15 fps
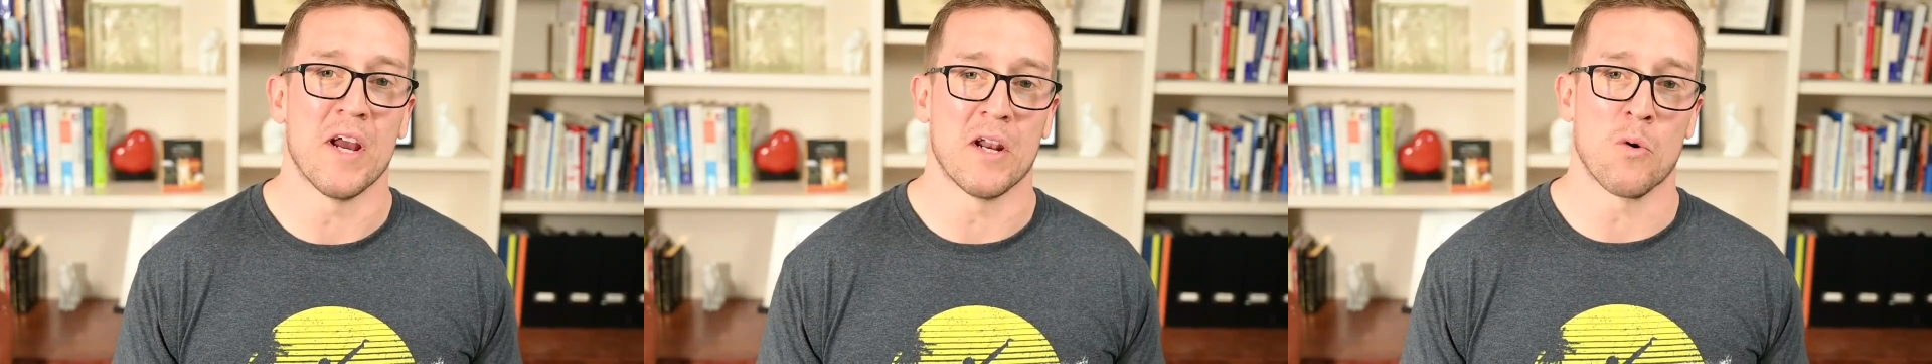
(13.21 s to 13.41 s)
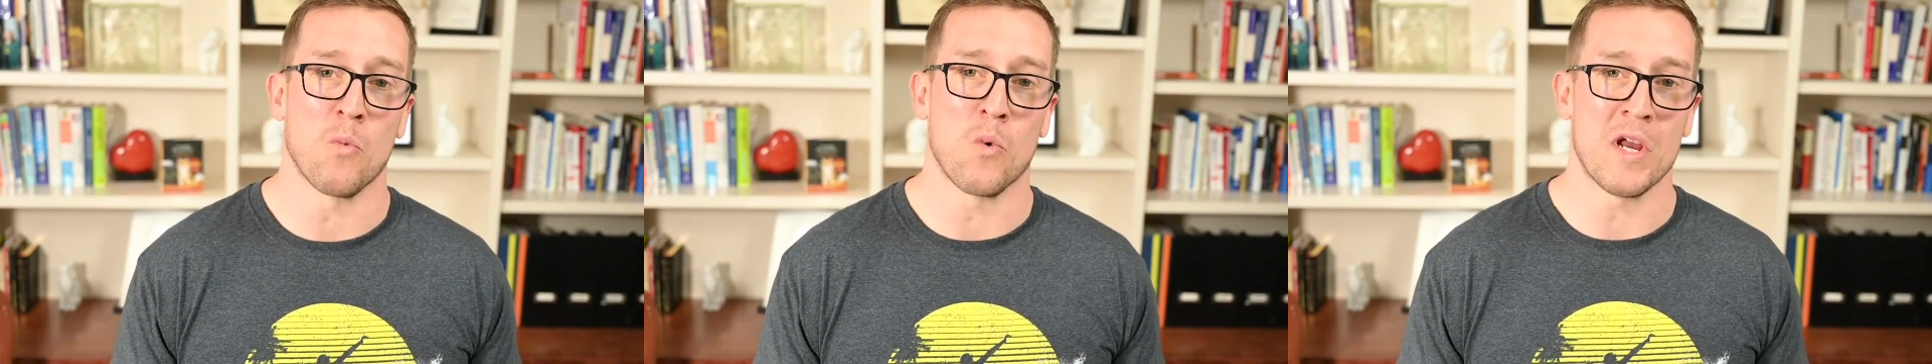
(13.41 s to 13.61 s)

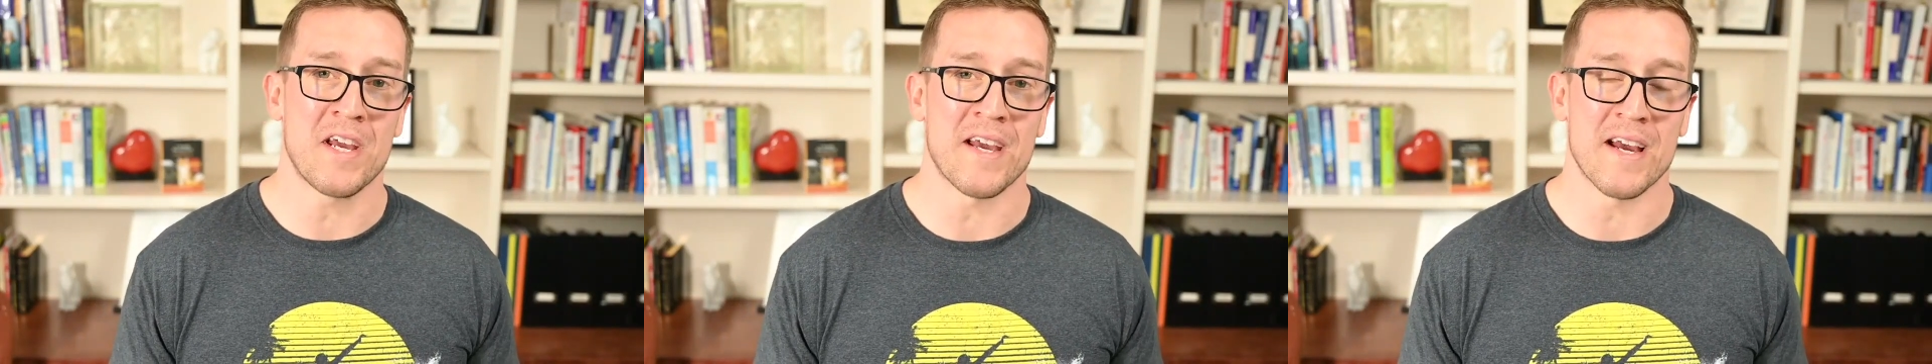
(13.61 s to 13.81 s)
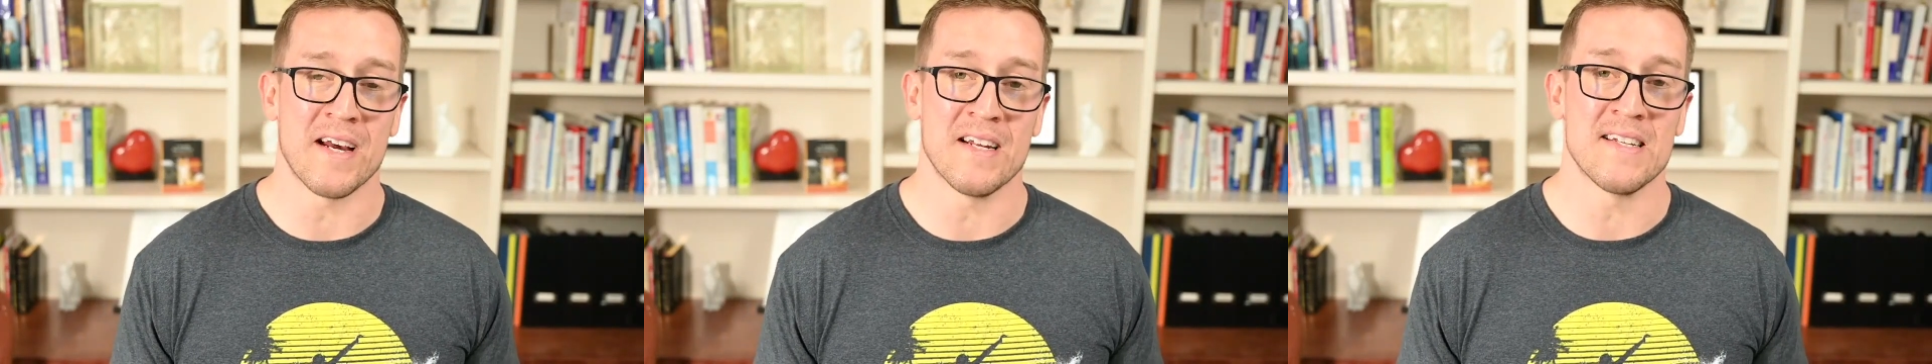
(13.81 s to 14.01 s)
in a
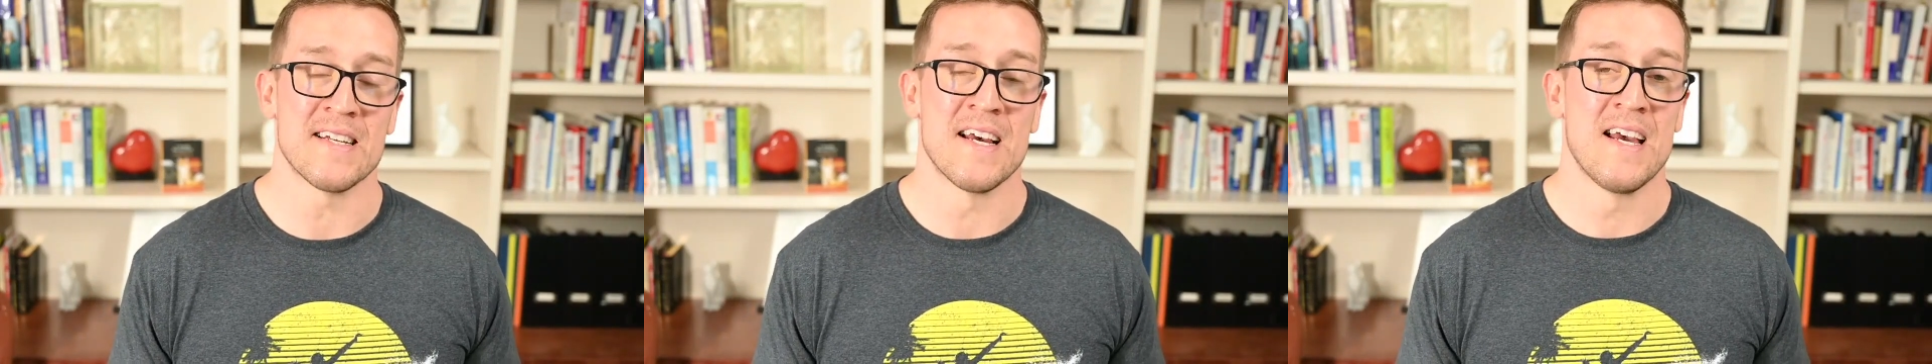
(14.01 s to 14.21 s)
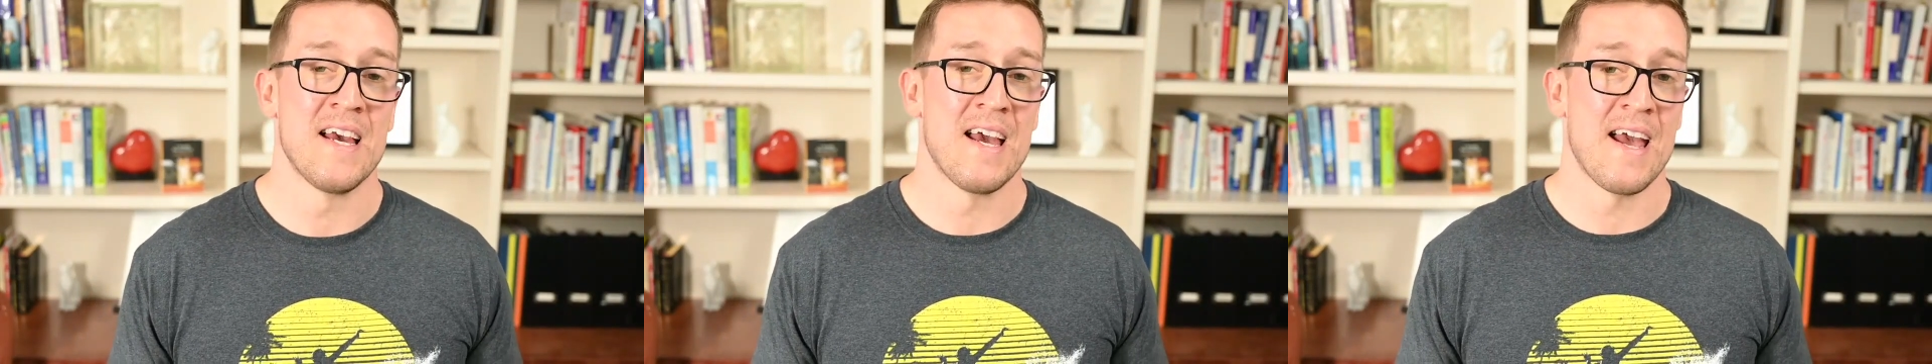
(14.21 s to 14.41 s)
weekend
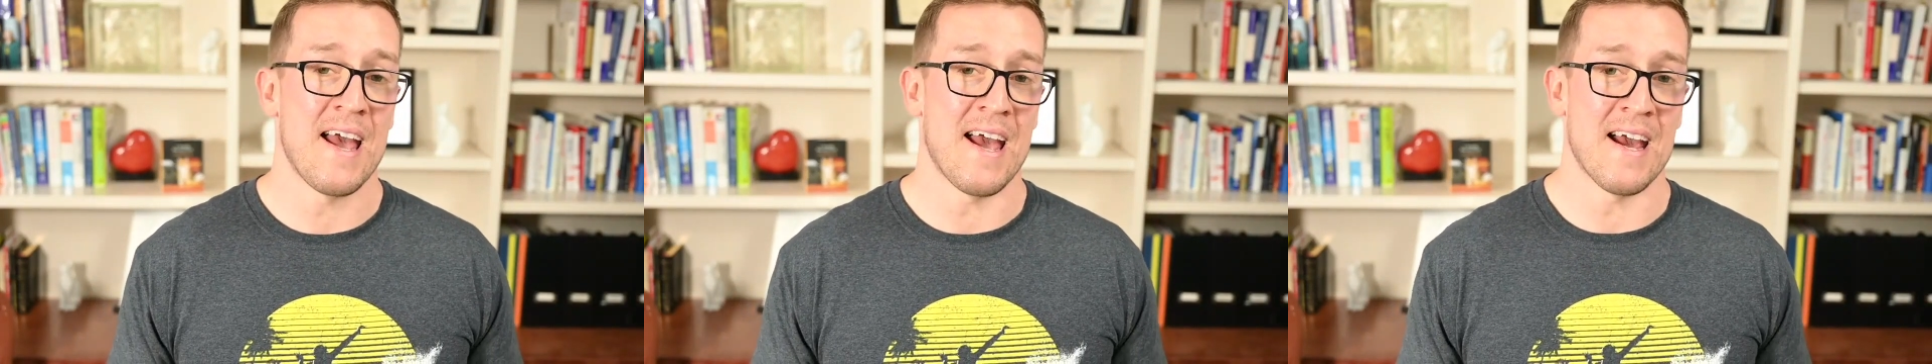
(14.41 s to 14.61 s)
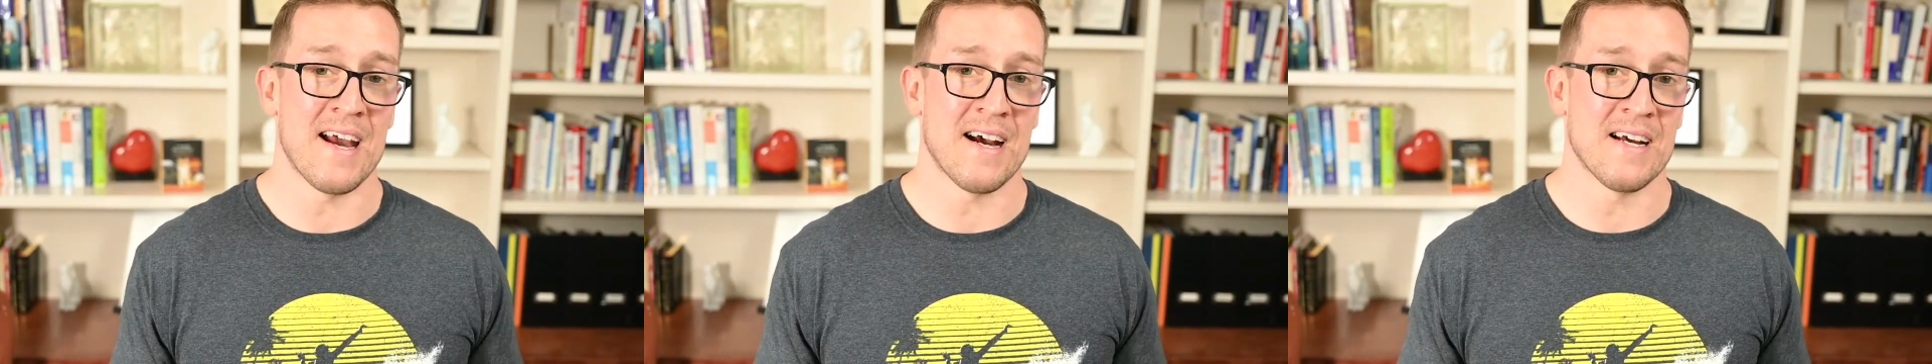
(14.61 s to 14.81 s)

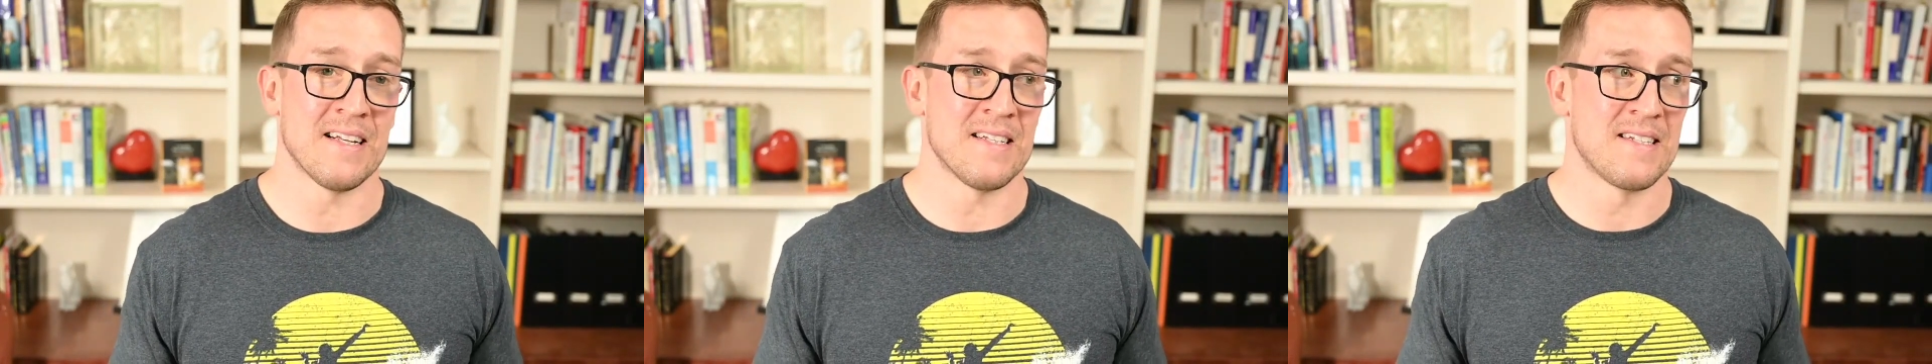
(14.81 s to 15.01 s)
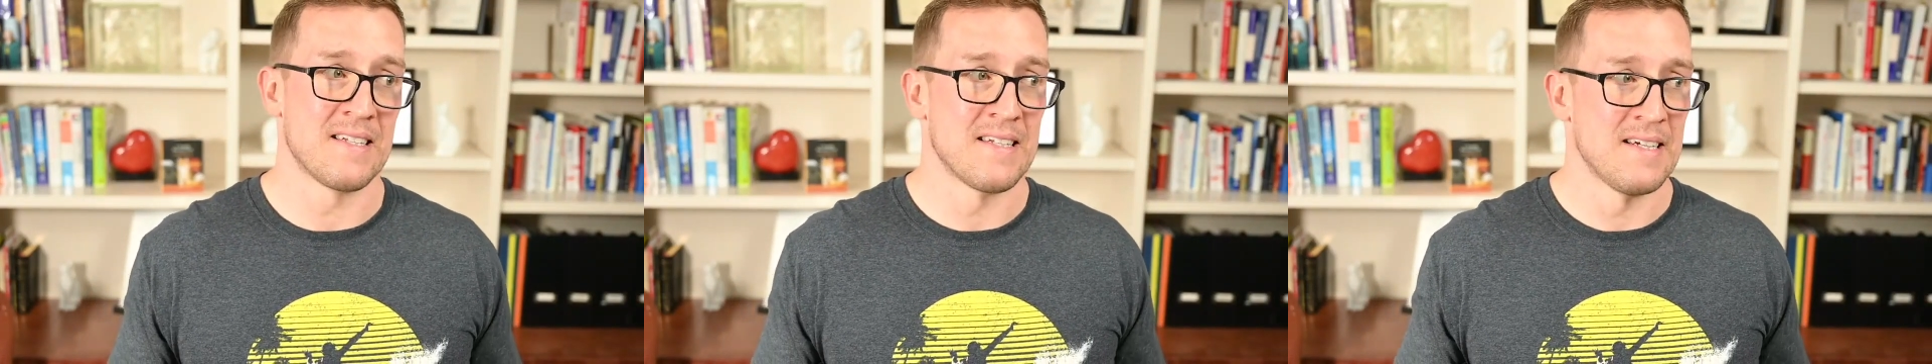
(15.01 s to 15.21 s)

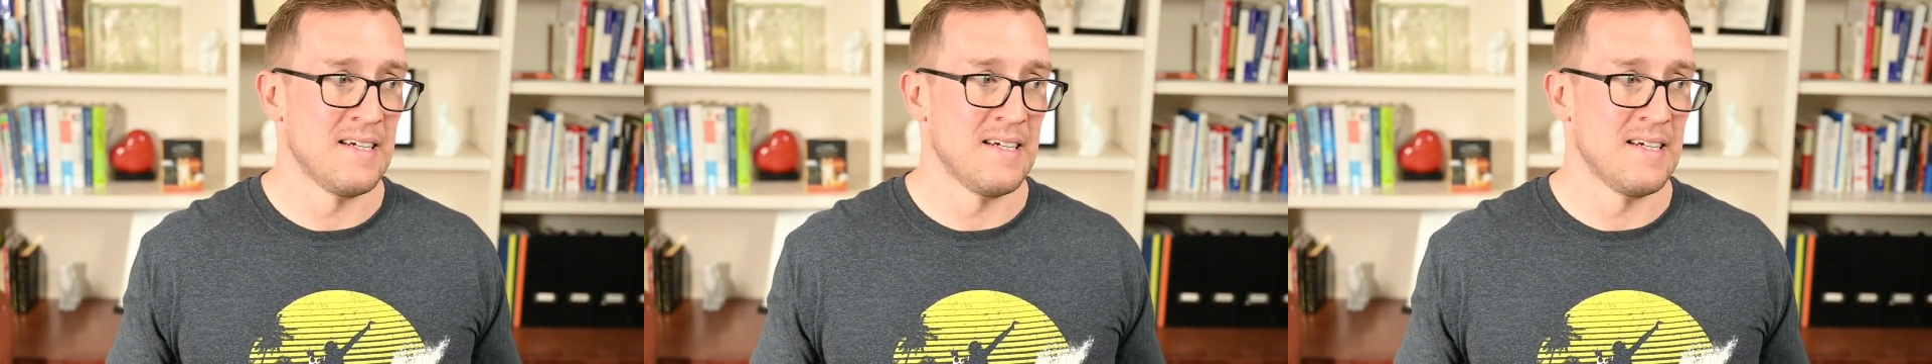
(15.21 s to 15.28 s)
and